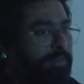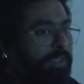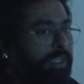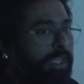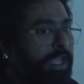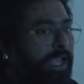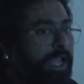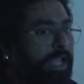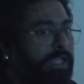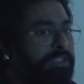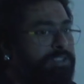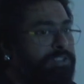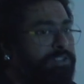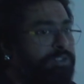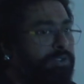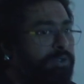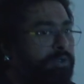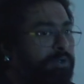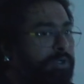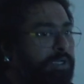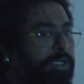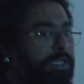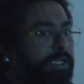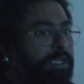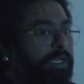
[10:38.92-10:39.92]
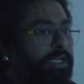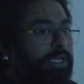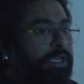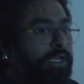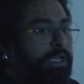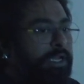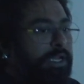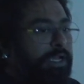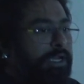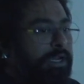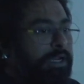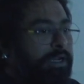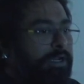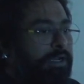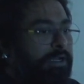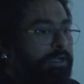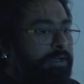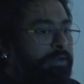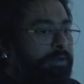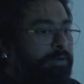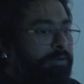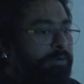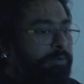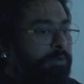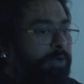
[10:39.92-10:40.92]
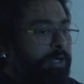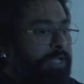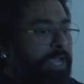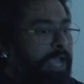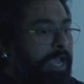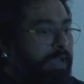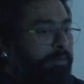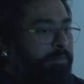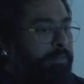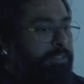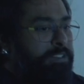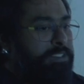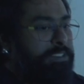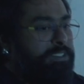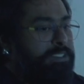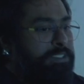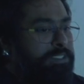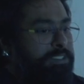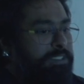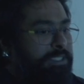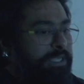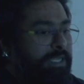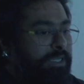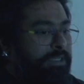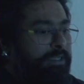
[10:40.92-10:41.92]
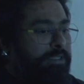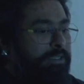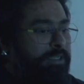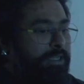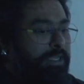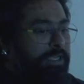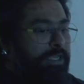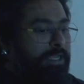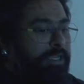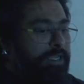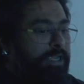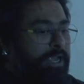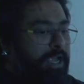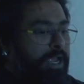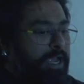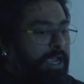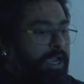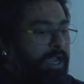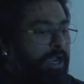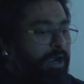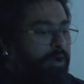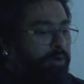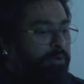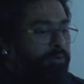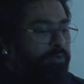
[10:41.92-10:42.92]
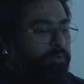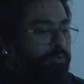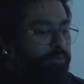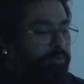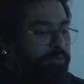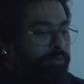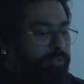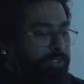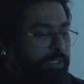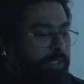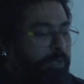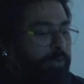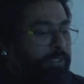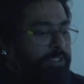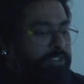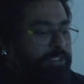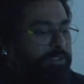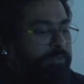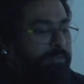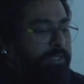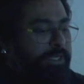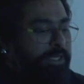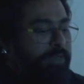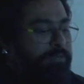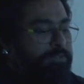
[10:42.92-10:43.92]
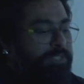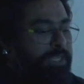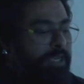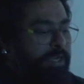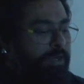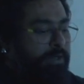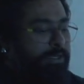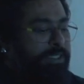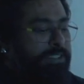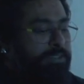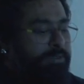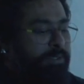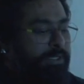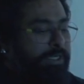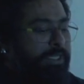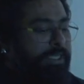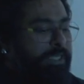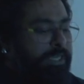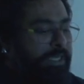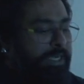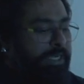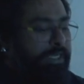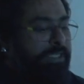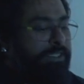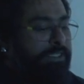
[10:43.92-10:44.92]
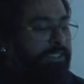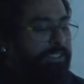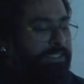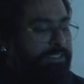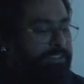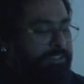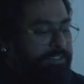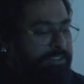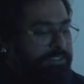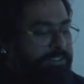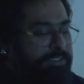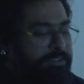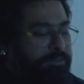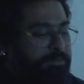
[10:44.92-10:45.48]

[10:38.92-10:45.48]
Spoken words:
And so, what happens is then how the question becomes: how does one create these systems